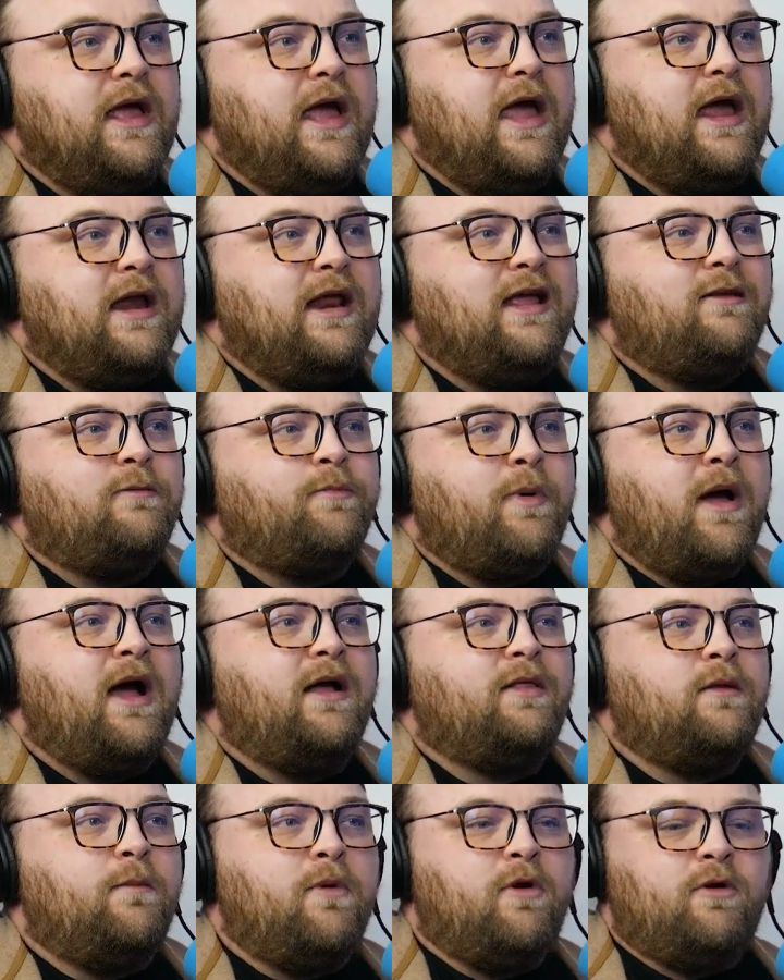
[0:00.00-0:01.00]
and he's
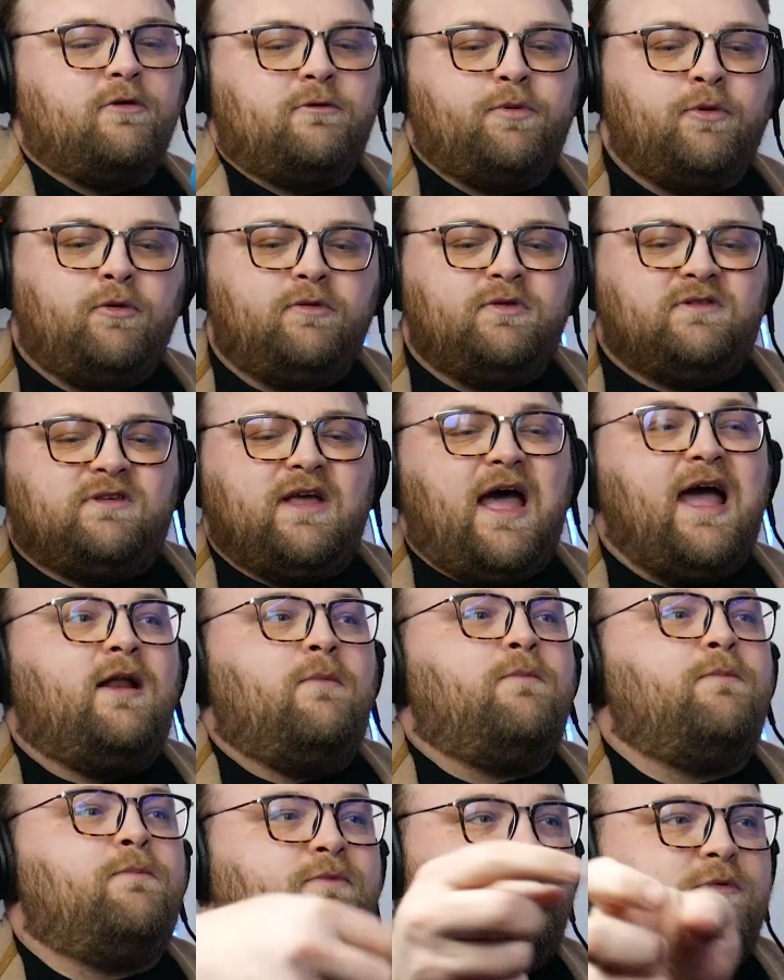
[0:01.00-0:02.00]
behind the merch booth
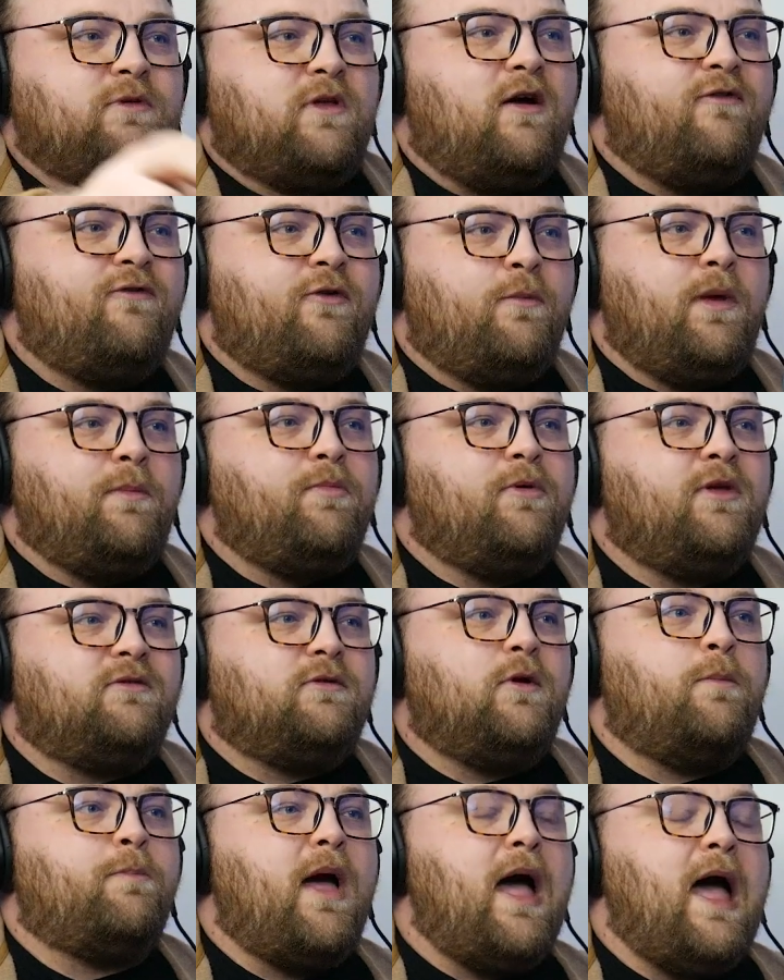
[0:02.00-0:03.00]
signing stuff for people
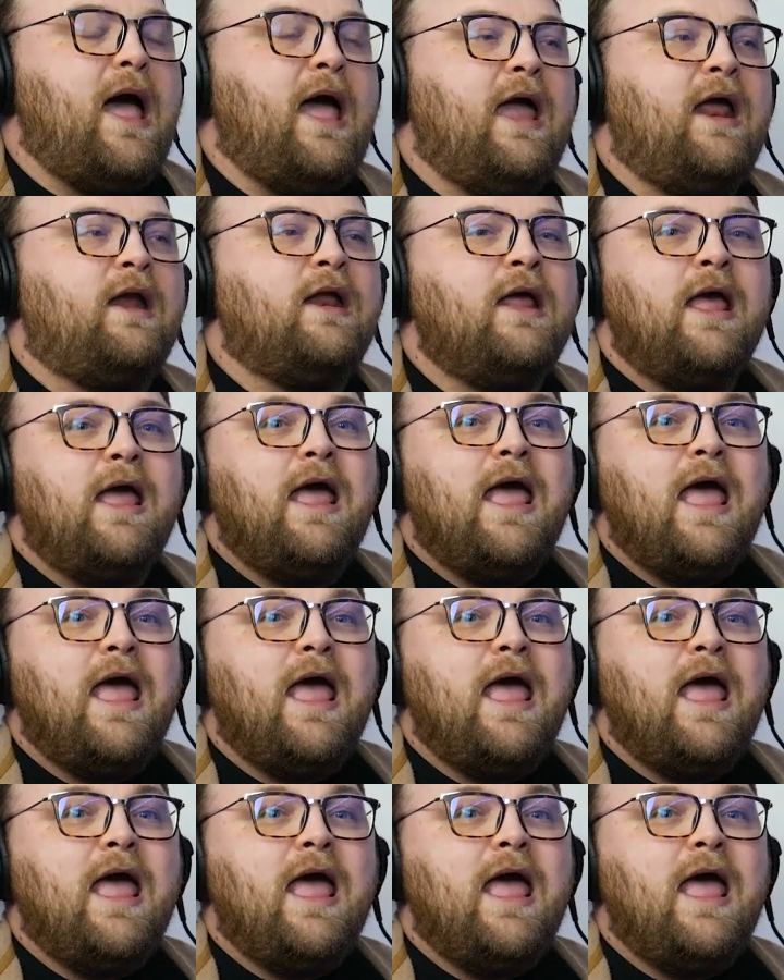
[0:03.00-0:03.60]
as they're buying,